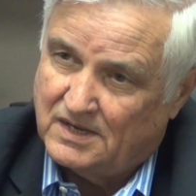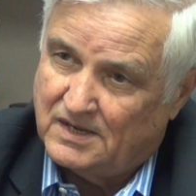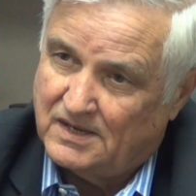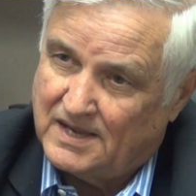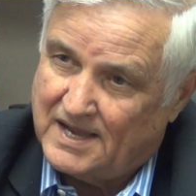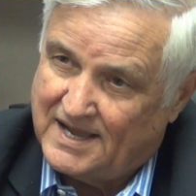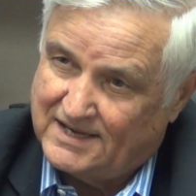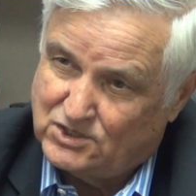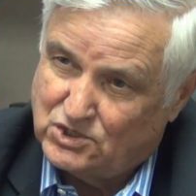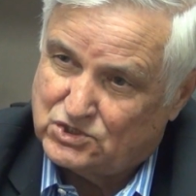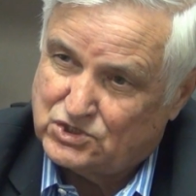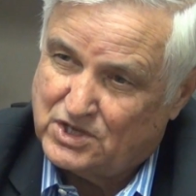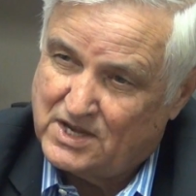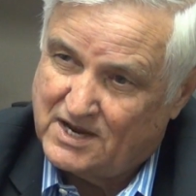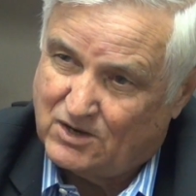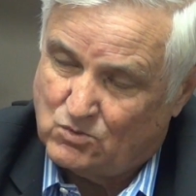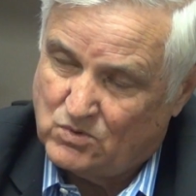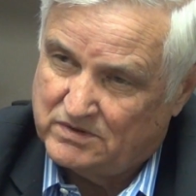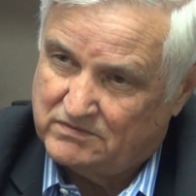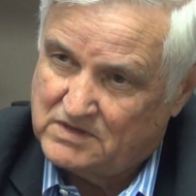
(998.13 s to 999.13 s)
I just
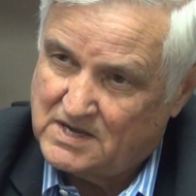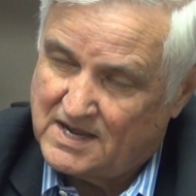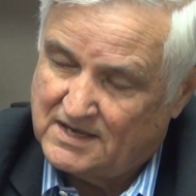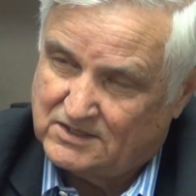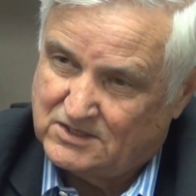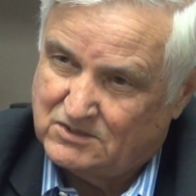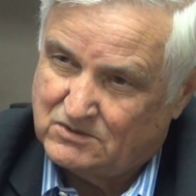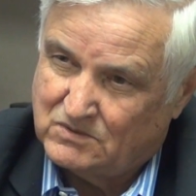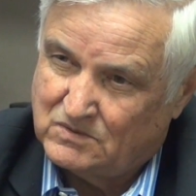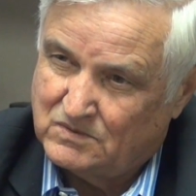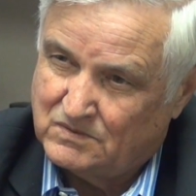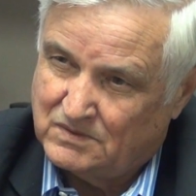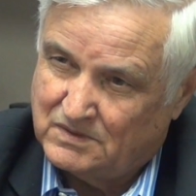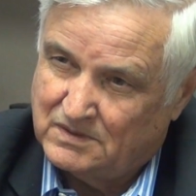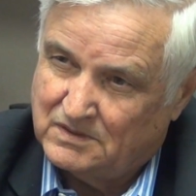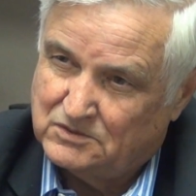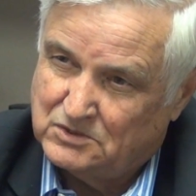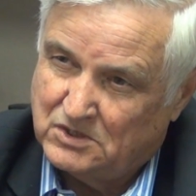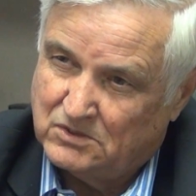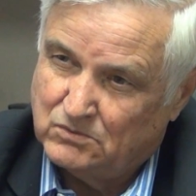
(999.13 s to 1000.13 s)
think we've got to
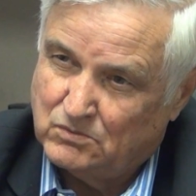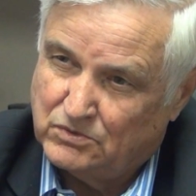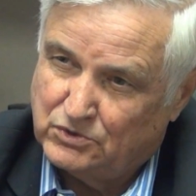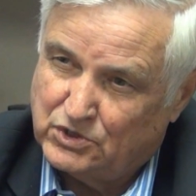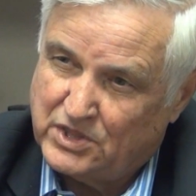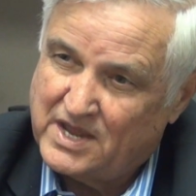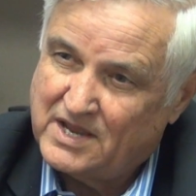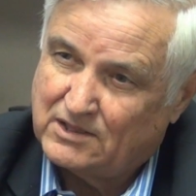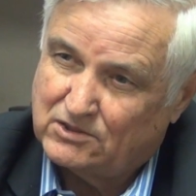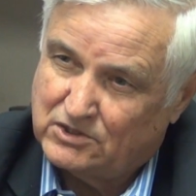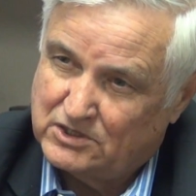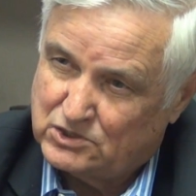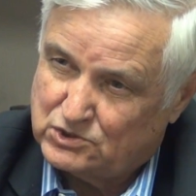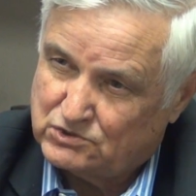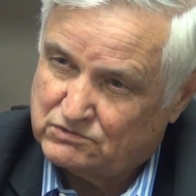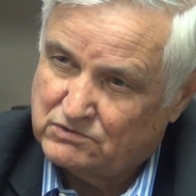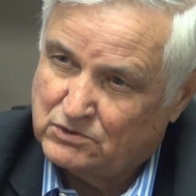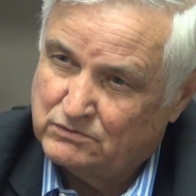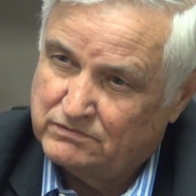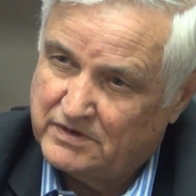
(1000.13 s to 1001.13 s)
think
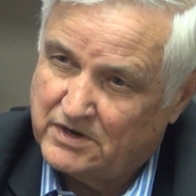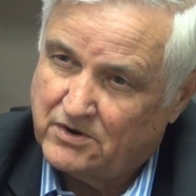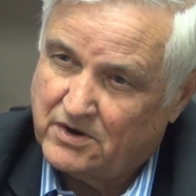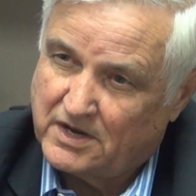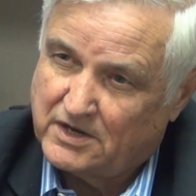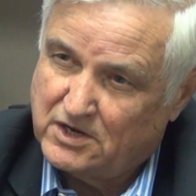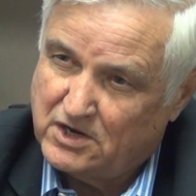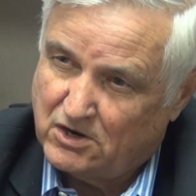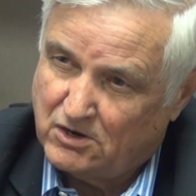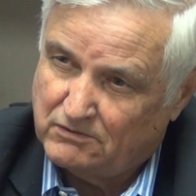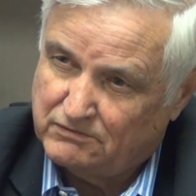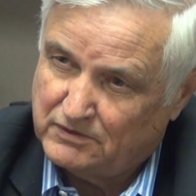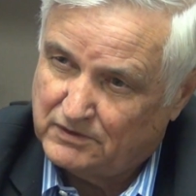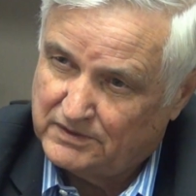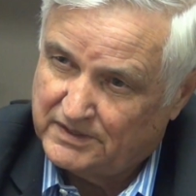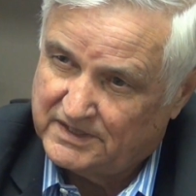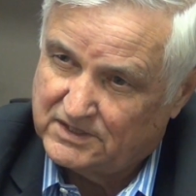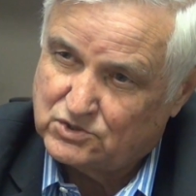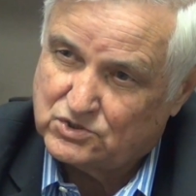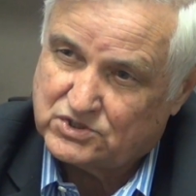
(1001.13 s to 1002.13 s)
this through very
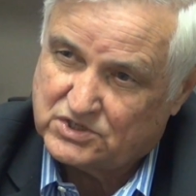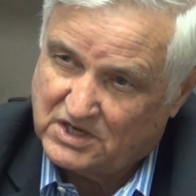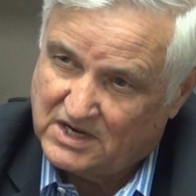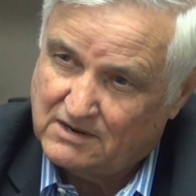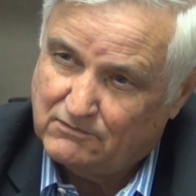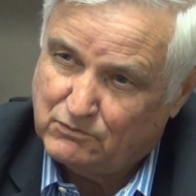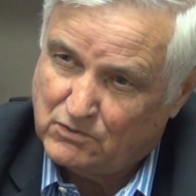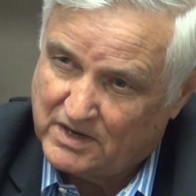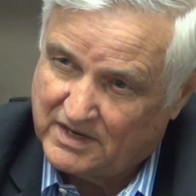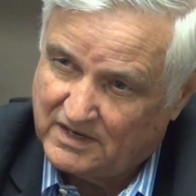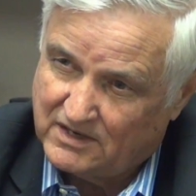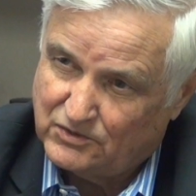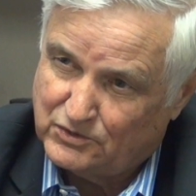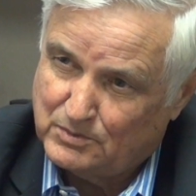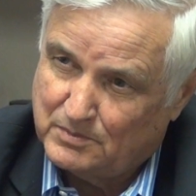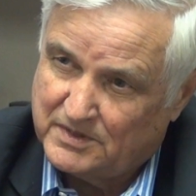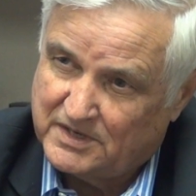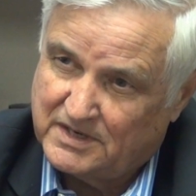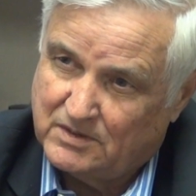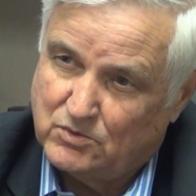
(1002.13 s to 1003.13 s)
carefully and see if we can
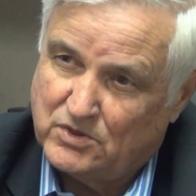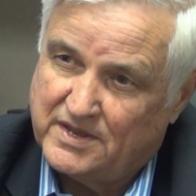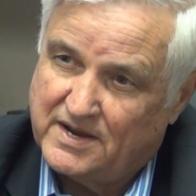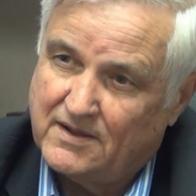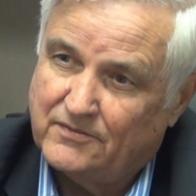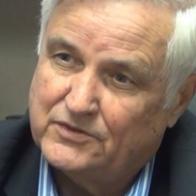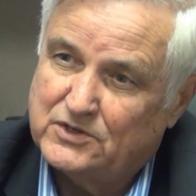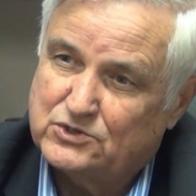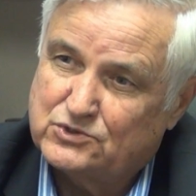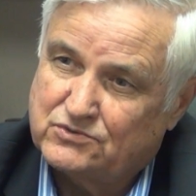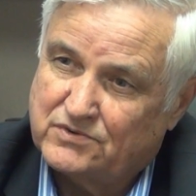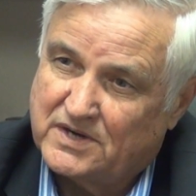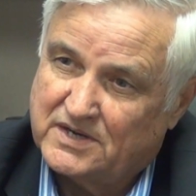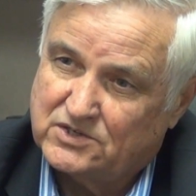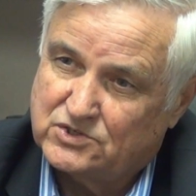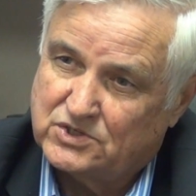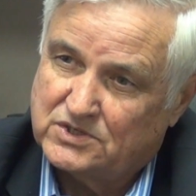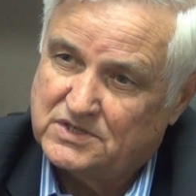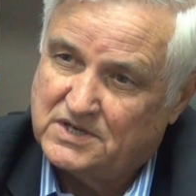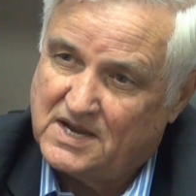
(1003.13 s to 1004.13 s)
get the money without the
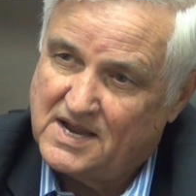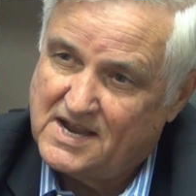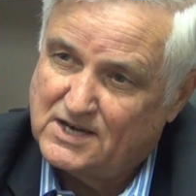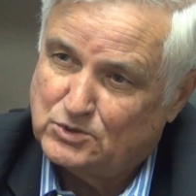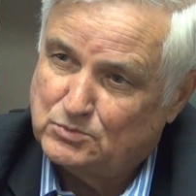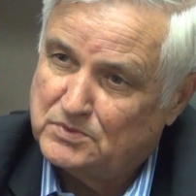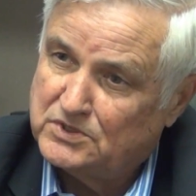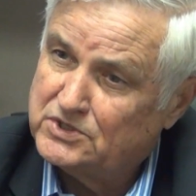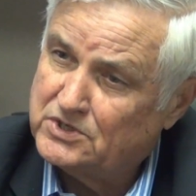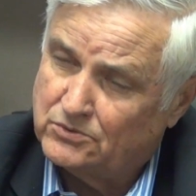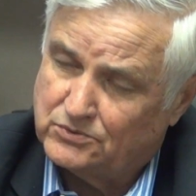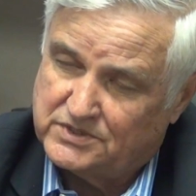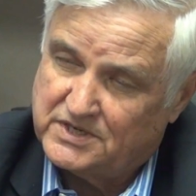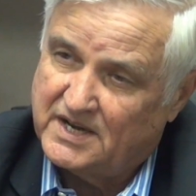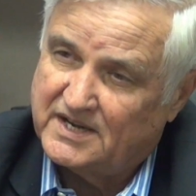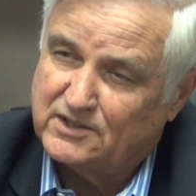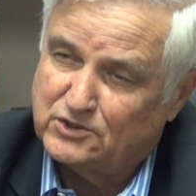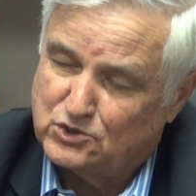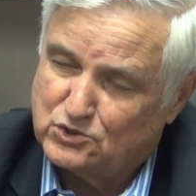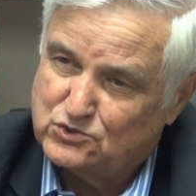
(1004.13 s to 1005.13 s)
strings attached, but don't
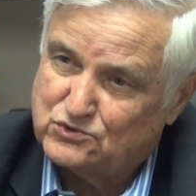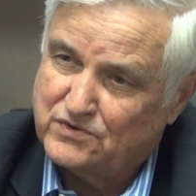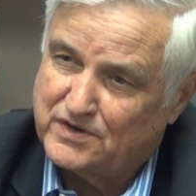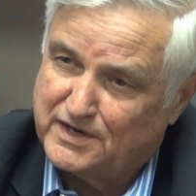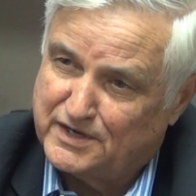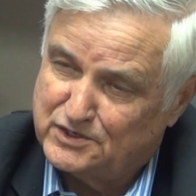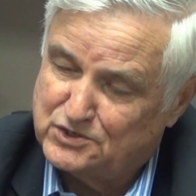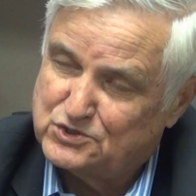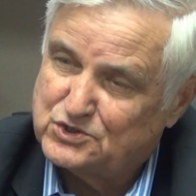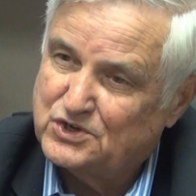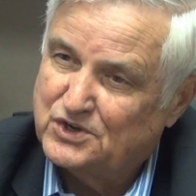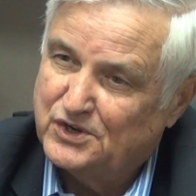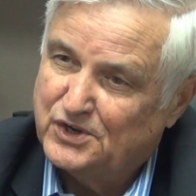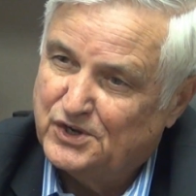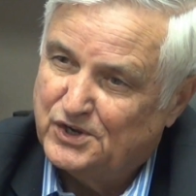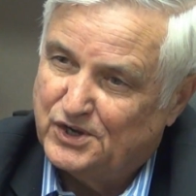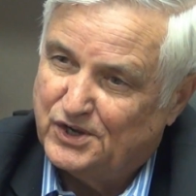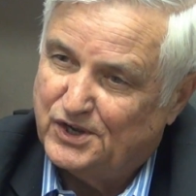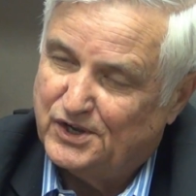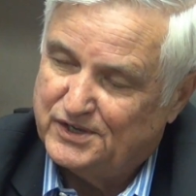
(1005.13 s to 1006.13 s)
take the strings
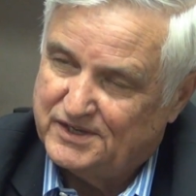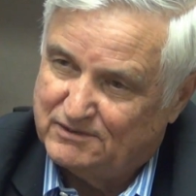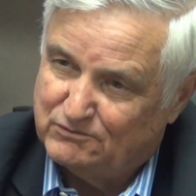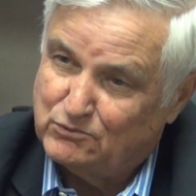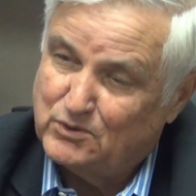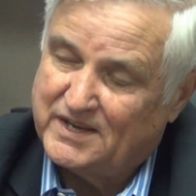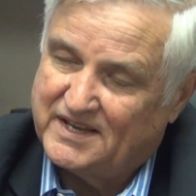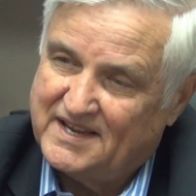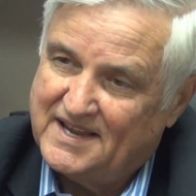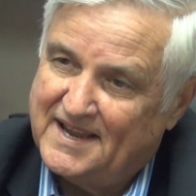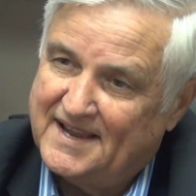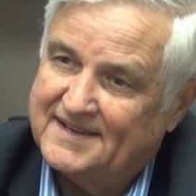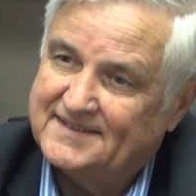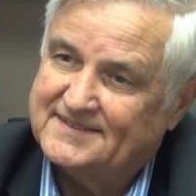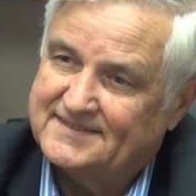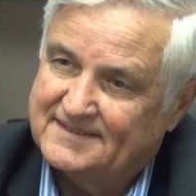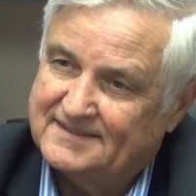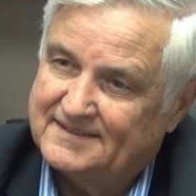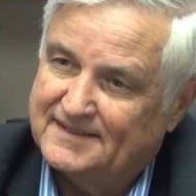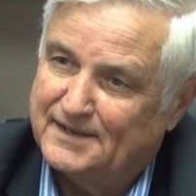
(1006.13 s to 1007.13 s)
if we
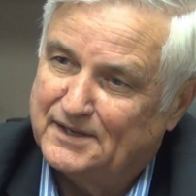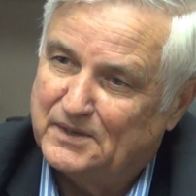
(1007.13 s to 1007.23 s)
can't